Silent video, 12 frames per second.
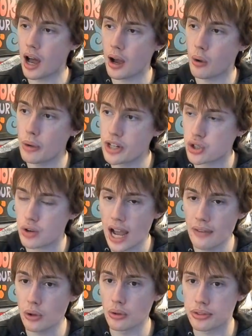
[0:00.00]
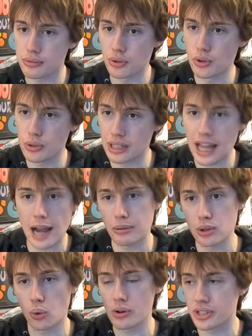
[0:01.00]
we travel through the
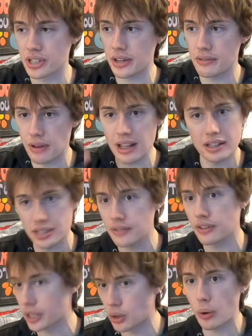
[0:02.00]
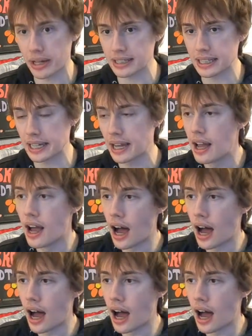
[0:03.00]
Labrador Sea relatively quickly.